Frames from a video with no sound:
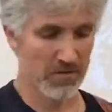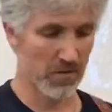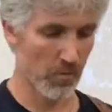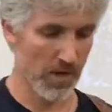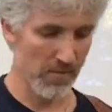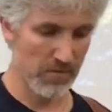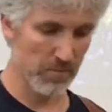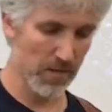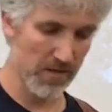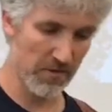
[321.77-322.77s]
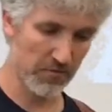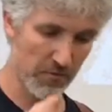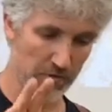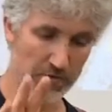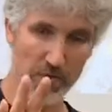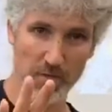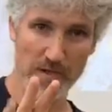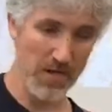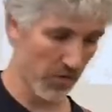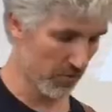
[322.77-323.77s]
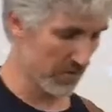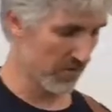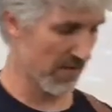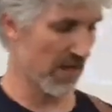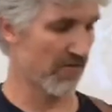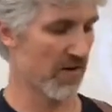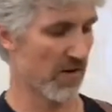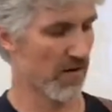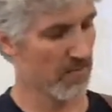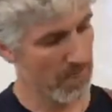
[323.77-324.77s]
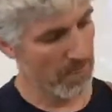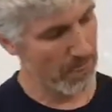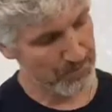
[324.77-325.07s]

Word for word: So the way we play this first three notes, which is F here,